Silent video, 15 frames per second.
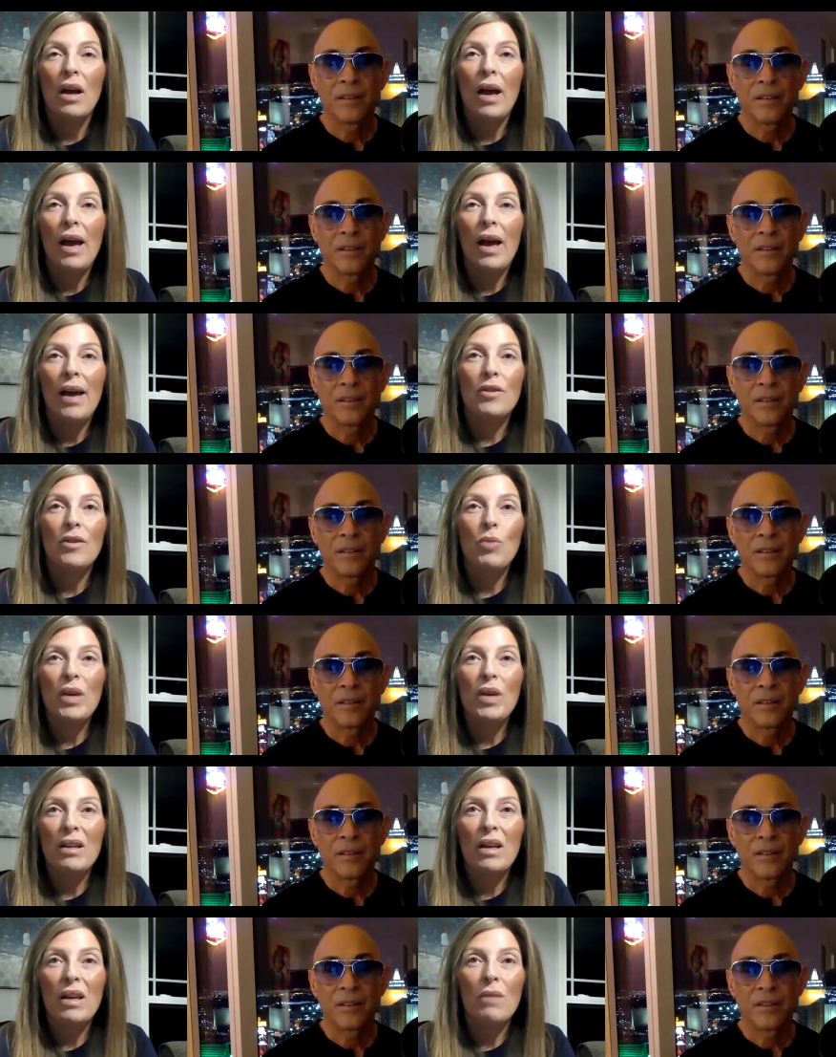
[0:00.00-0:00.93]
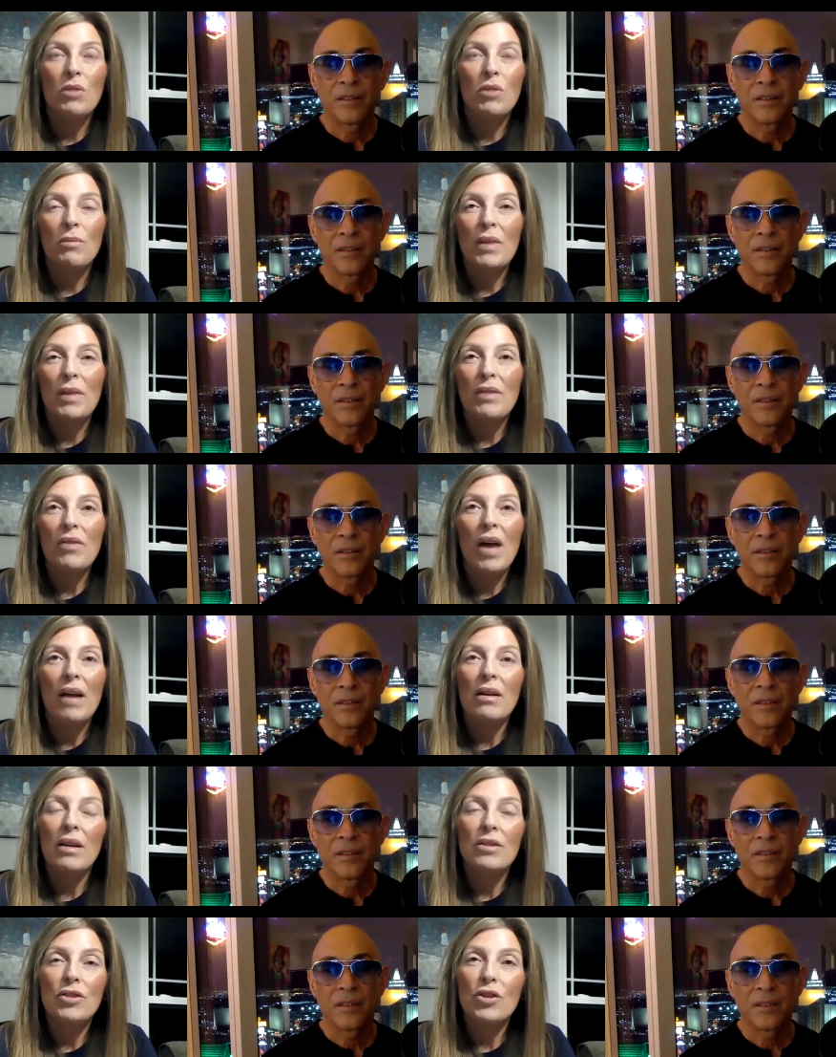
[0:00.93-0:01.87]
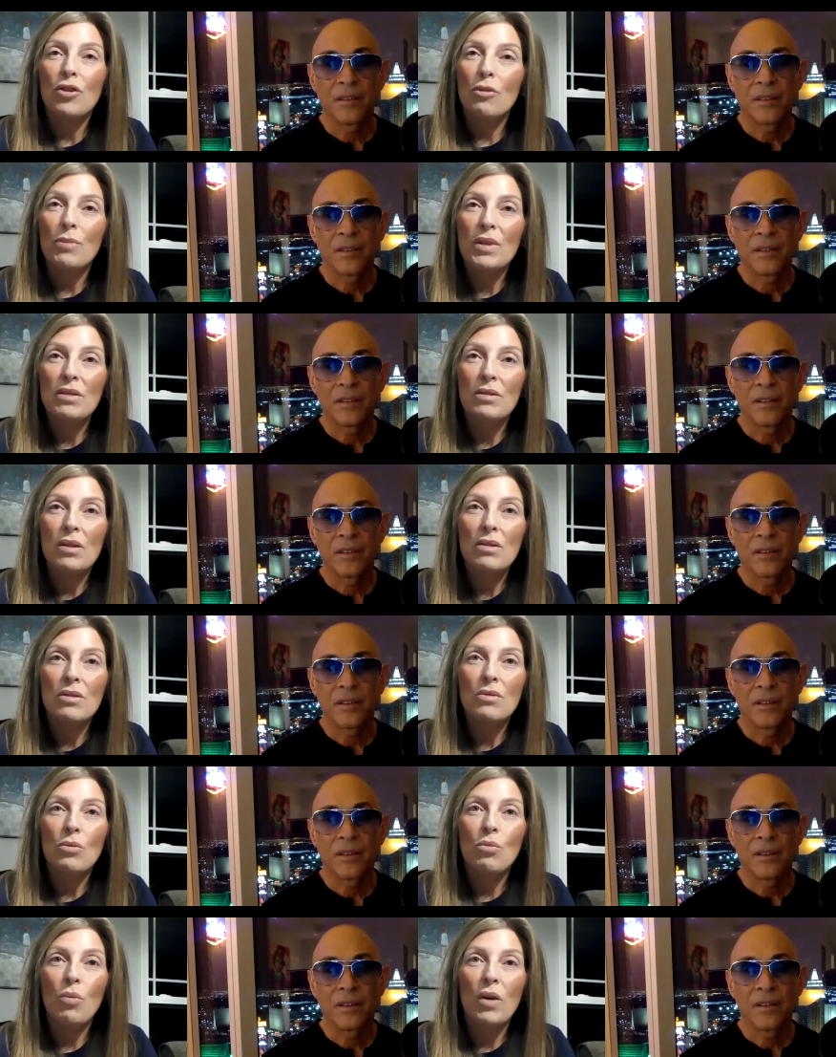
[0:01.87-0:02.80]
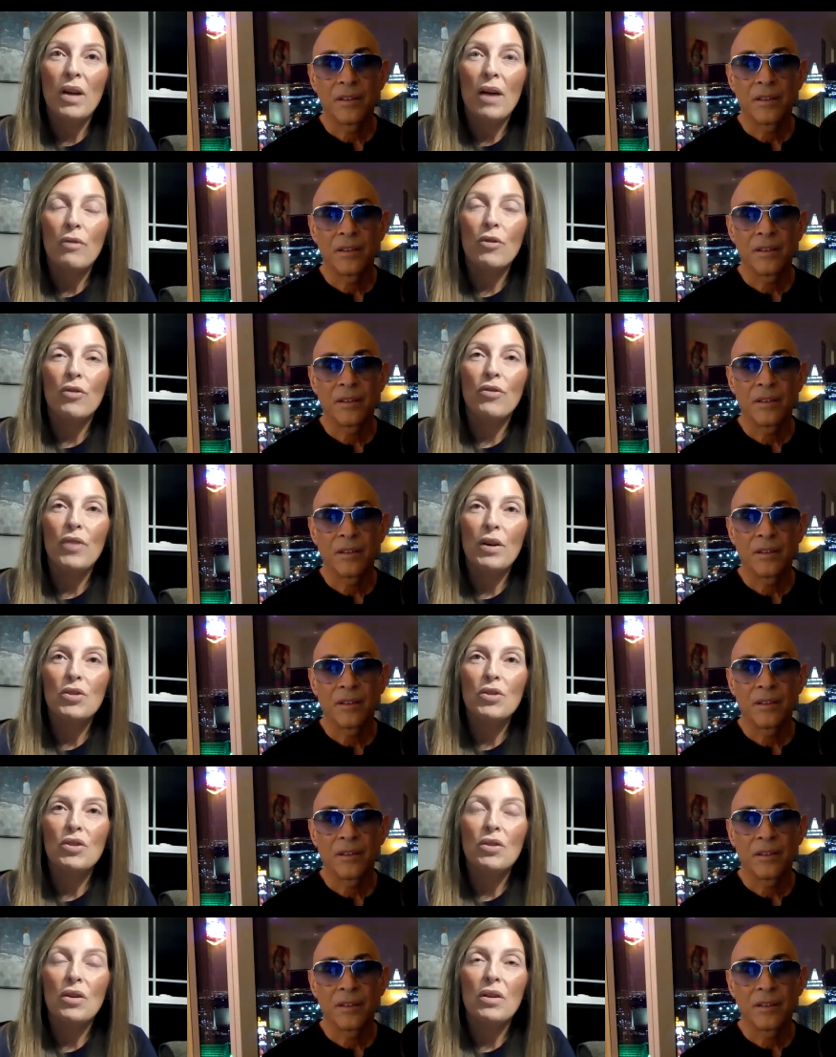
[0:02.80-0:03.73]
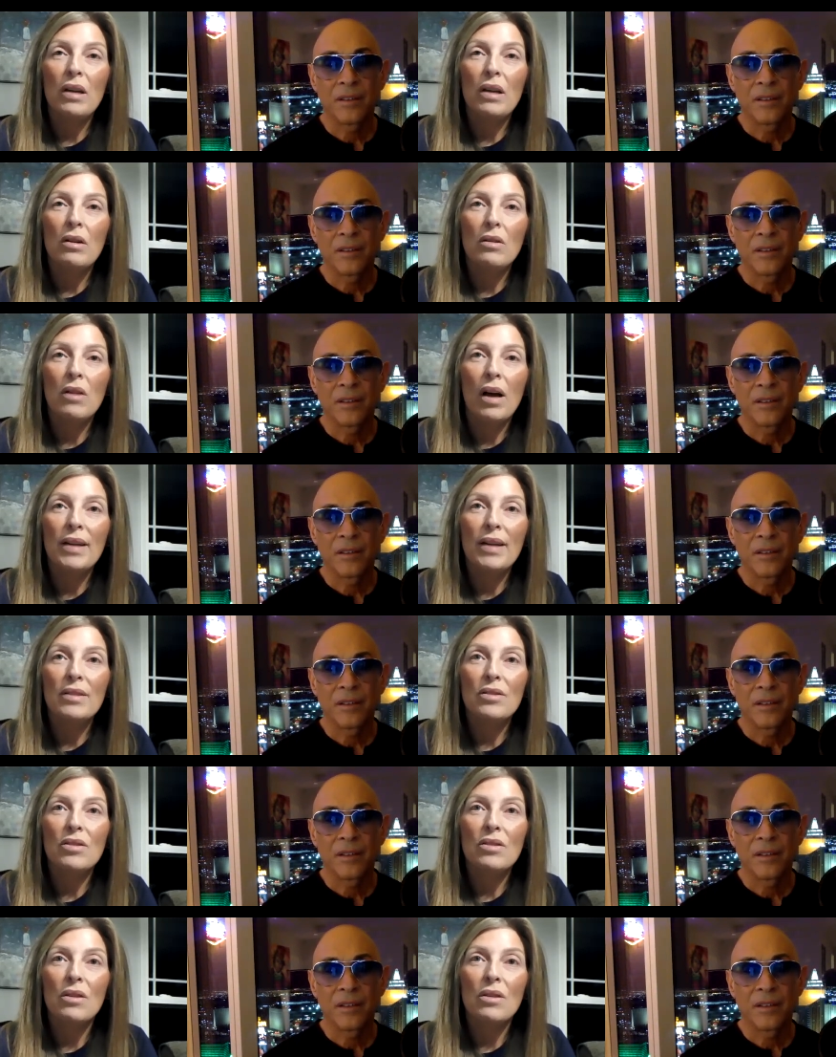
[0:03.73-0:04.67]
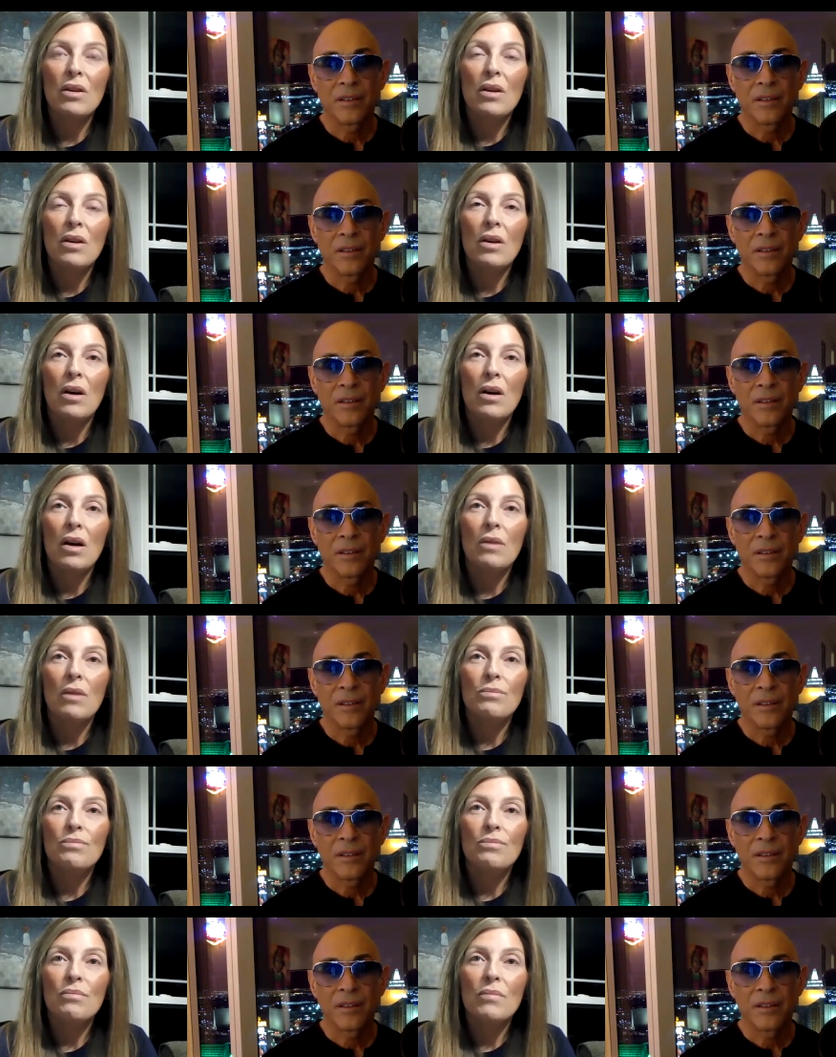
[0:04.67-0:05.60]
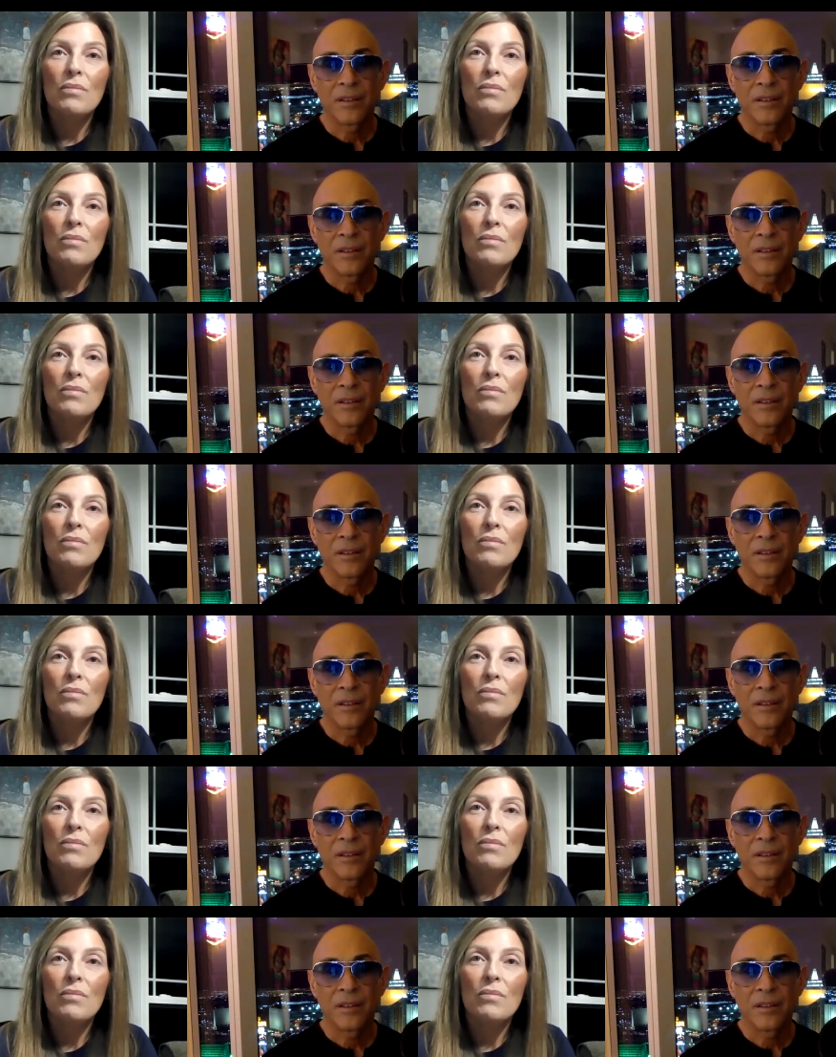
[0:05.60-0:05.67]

Speaker 1: And we can implement that into your business, whatever feels good and aligns um,